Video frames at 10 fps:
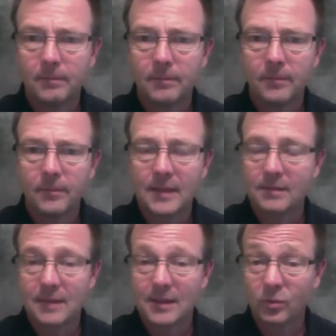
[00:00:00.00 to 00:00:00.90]

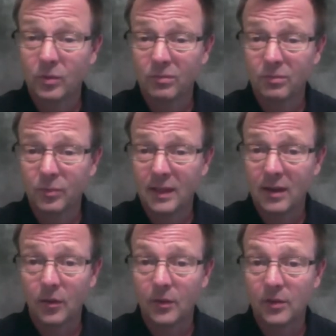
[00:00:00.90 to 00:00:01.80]
that's really
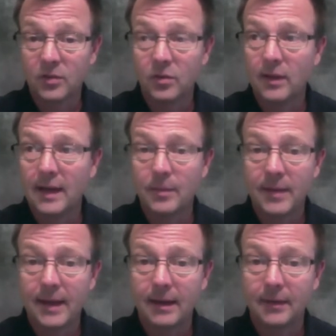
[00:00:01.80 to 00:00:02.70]
all there is to the
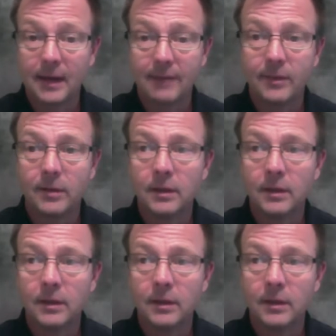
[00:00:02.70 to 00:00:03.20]
iPad and the iPhone.